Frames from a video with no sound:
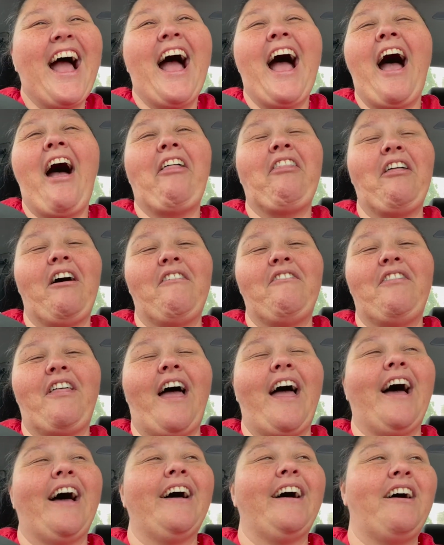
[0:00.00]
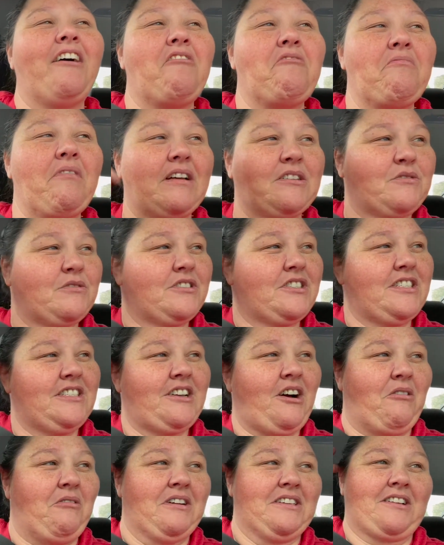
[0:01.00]
I love that. That's what
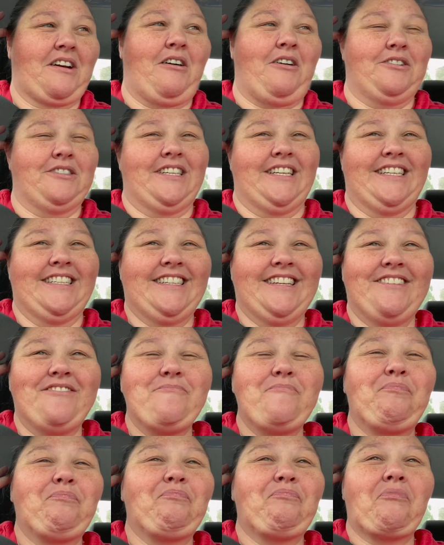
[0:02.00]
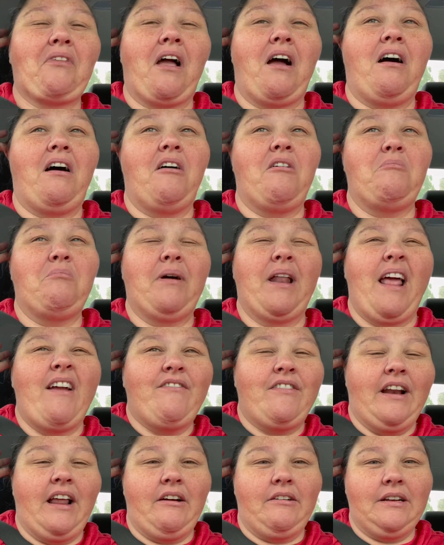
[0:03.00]
she's always called it. But
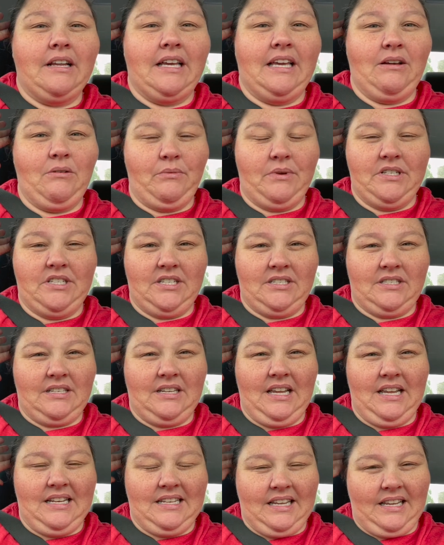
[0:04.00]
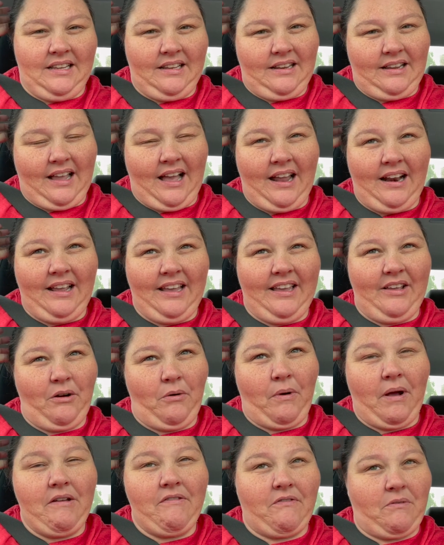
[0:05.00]
every now and again, we just need to kind of get
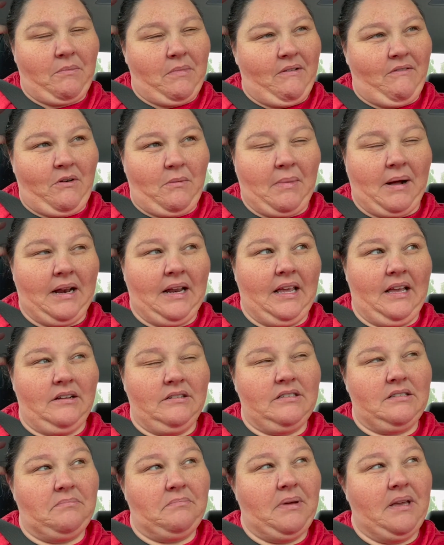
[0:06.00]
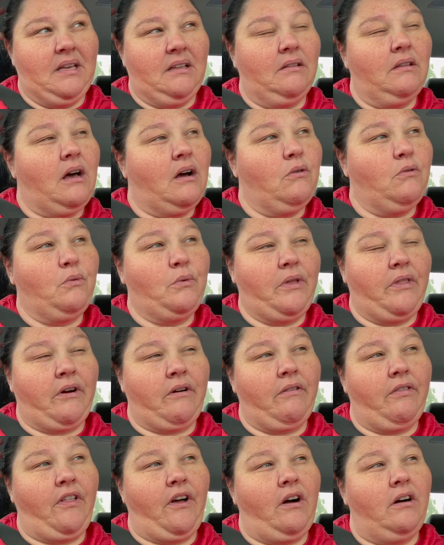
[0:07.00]
away from everybody else and be alone with
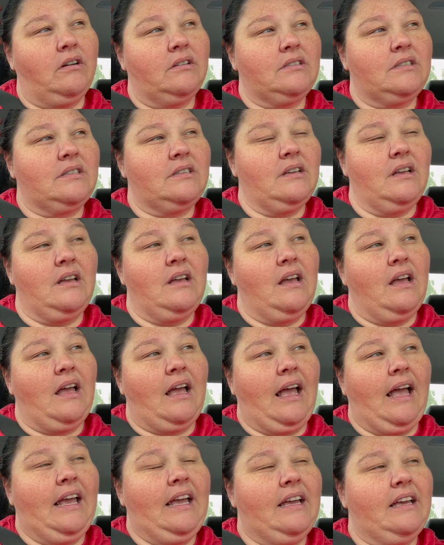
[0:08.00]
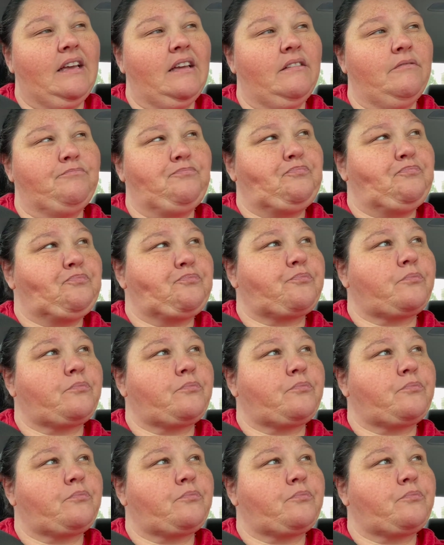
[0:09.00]
our thoughts. And